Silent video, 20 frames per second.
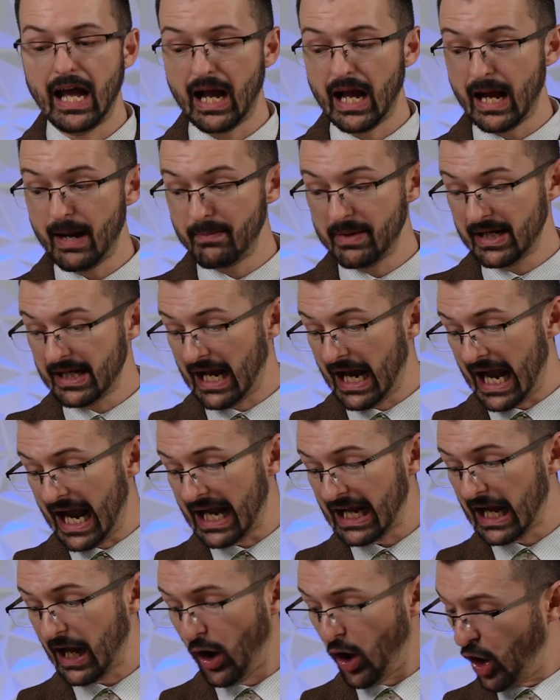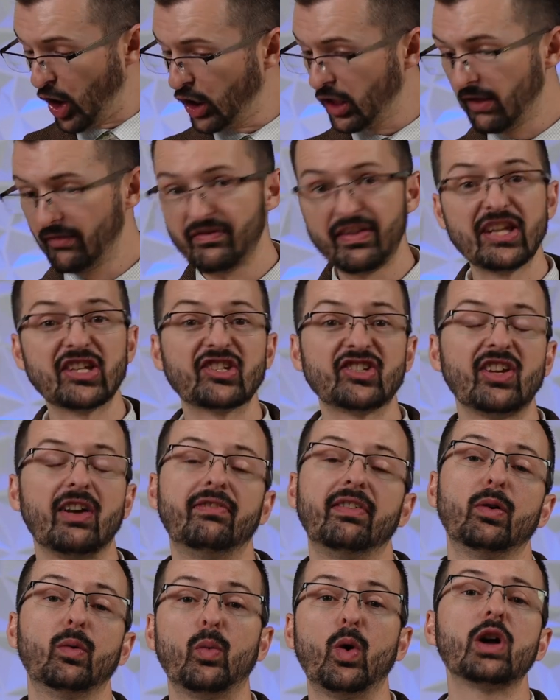I mean, I got all of this
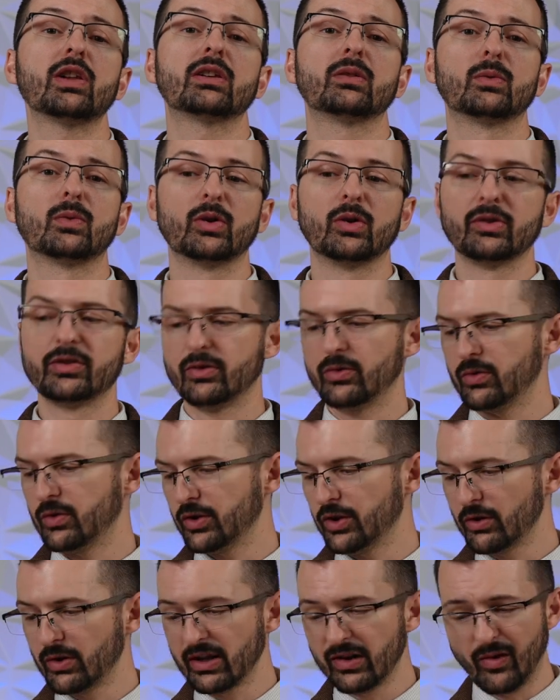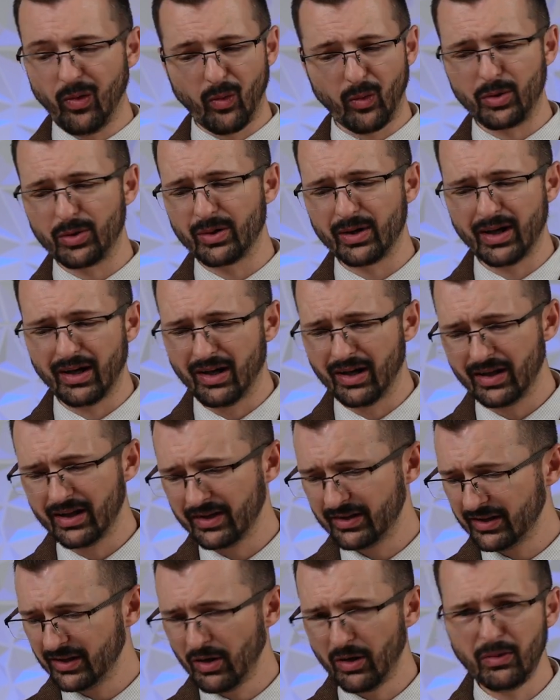stuff at Wally World, or you can order it
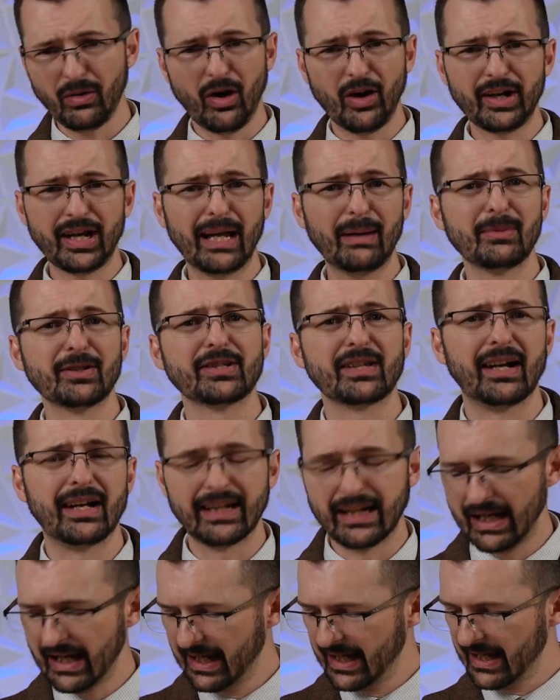on, on Amazon.